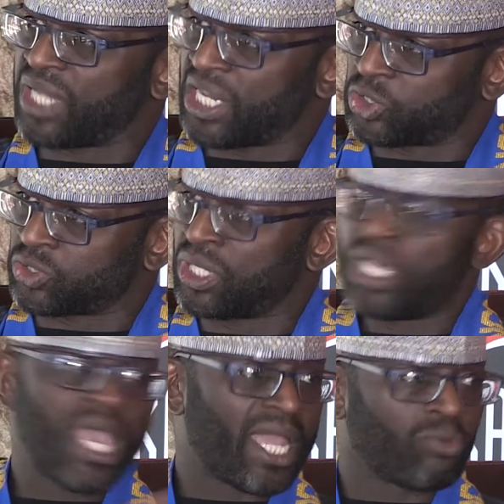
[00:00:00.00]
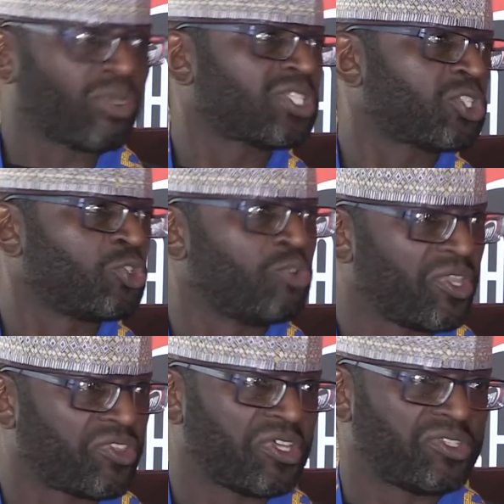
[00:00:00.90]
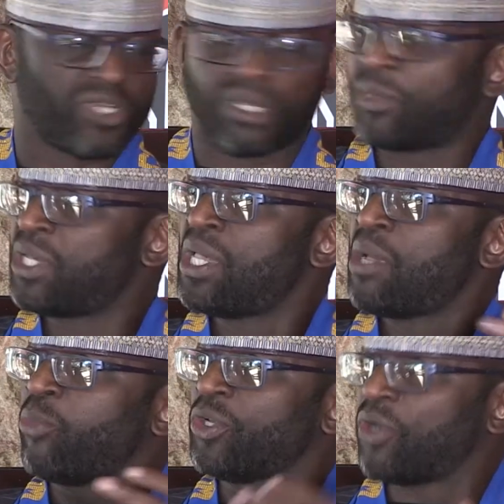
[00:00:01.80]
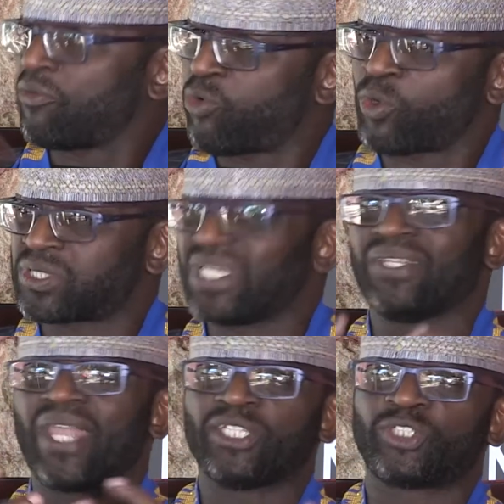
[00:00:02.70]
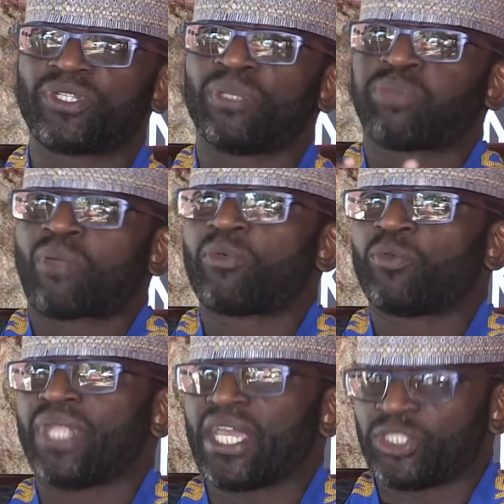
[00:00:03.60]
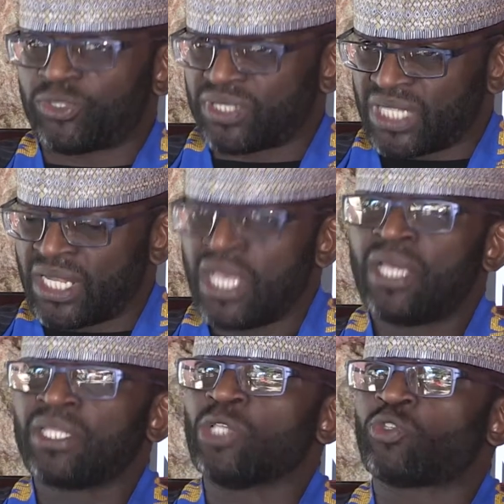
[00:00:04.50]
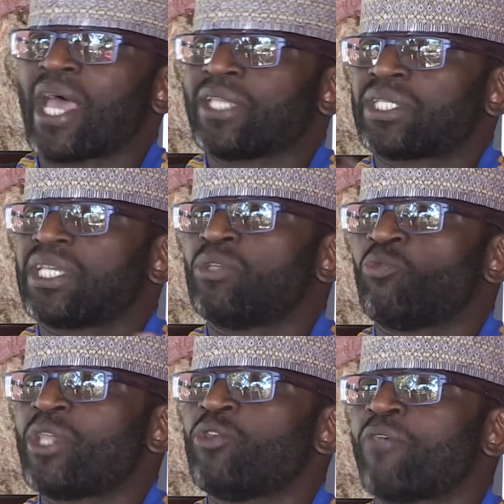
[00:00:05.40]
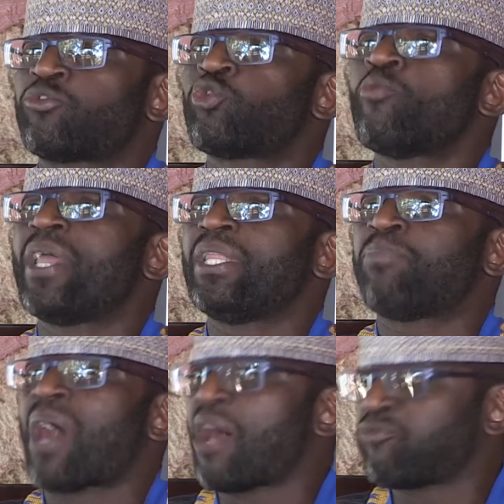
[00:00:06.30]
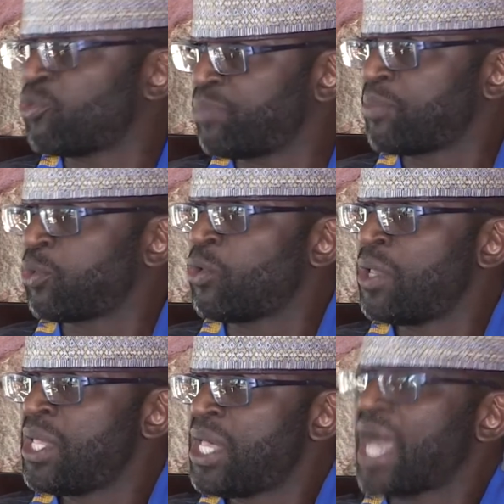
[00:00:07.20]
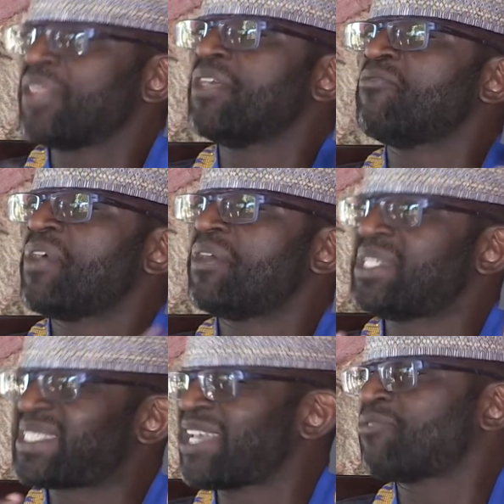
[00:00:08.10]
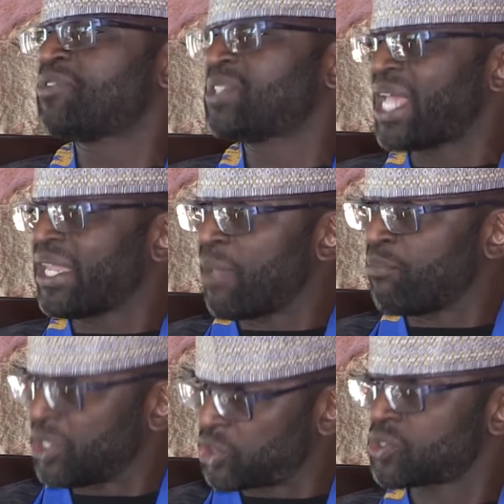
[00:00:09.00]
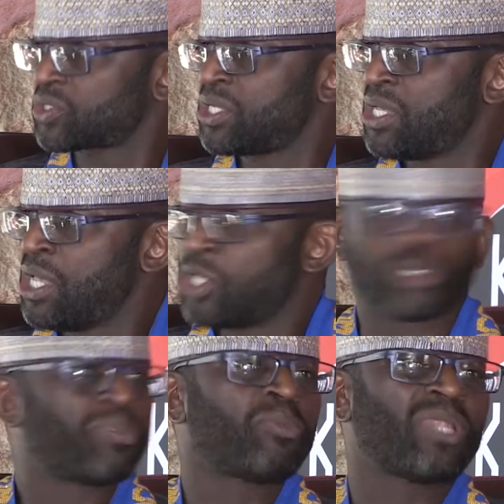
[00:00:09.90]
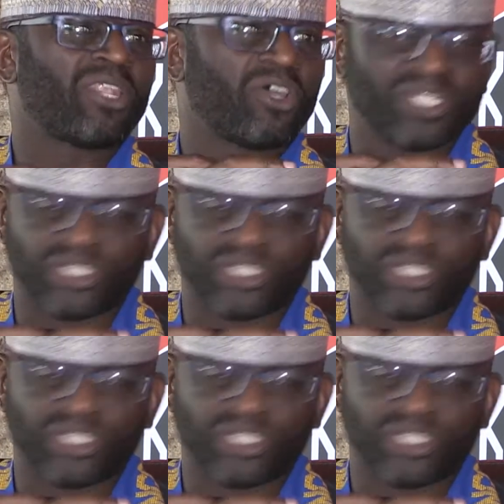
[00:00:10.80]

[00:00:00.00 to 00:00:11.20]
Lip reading: nation, and he wanted to do a third term, but of course in Nigeria, the problem with Nigeria is that I say when you have too many powerful people and they're very selfish and ambitious. So people are not